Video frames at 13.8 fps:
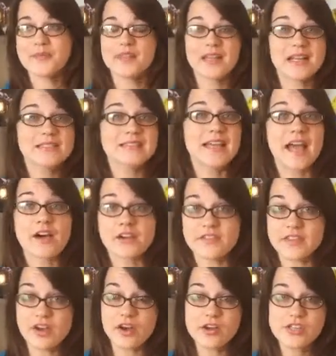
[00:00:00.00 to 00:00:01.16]
Like say out at
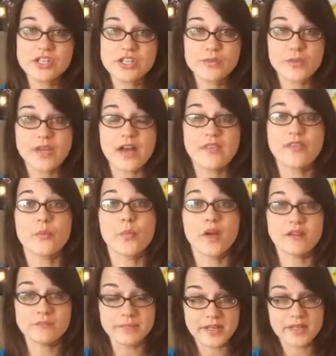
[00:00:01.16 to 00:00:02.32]
the auction, we got the
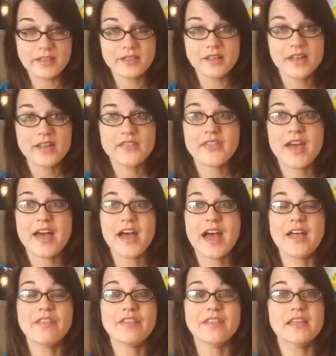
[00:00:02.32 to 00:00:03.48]
one bin that
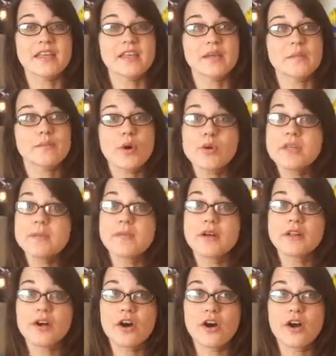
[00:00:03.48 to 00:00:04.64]
had the
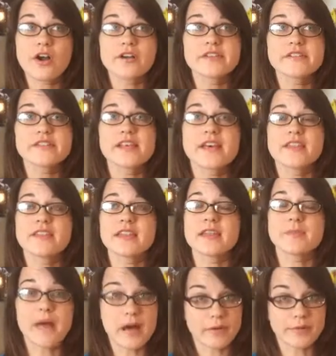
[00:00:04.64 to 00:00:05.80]
Pokemon cards, the
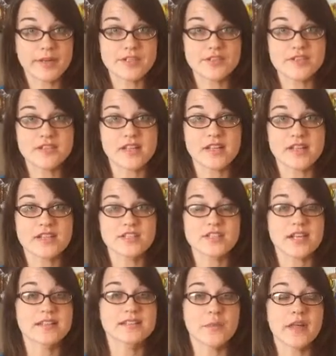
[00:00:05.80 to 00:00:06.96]
Power Rangers luggage,
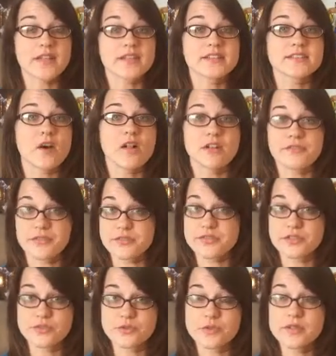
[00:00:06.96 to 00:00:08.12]
as well as all of those
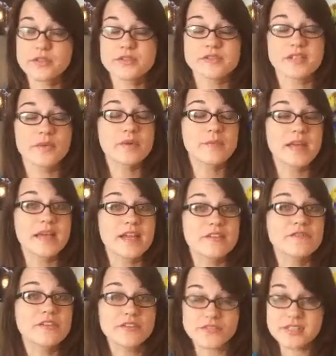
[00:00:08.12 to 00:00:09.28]
controllers, and we paid
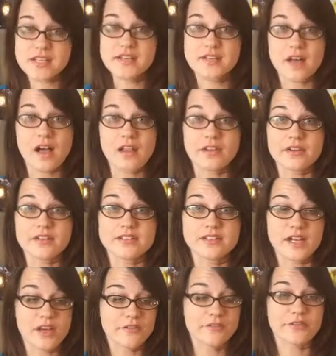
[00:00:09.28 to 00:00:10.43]
$15
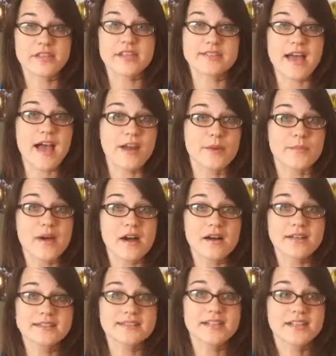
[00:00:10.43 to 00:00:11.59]
for the entire
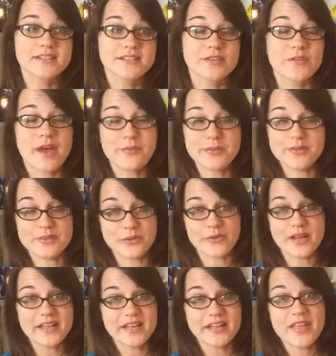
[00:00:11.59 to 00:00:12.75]
box. So that was
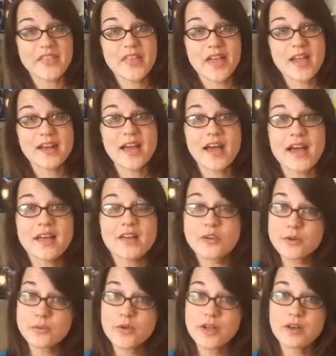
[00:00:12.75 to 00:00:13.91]
great. And then at
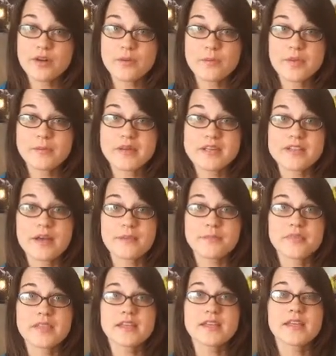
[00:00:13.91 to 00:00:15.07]
Goodwill, we picked up
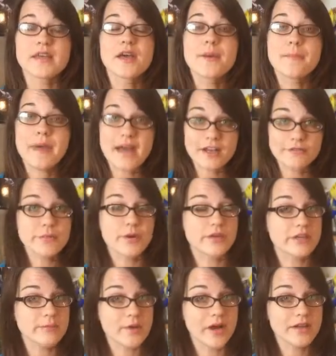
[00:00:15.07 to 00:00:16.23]
the bag of
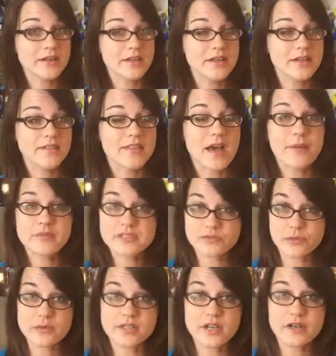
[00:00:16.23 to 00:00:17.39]
Pokemon. That was
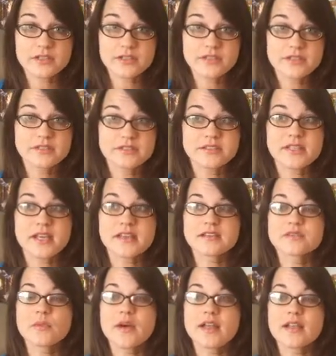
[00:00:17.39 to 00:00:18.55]
$4,
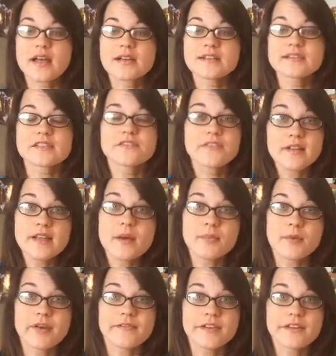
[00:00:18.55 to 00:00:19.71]
as well as the Fallout
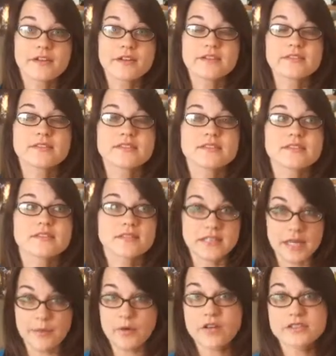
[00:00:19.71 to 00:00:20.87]
Boy figures.
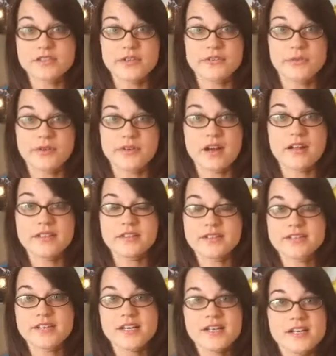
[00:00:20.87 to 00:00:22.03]
They were also
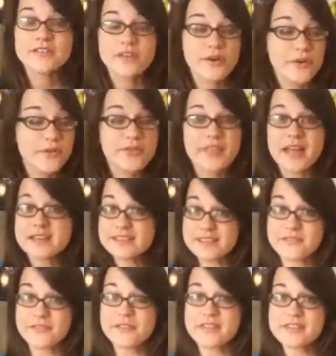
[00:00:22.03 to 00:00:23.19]
$4. So that's
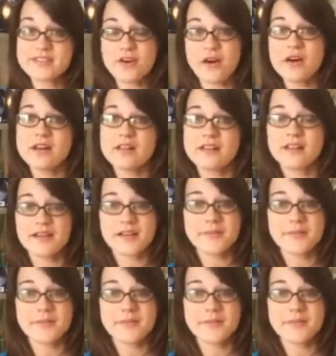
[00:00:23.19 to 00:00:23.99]
it for this haul.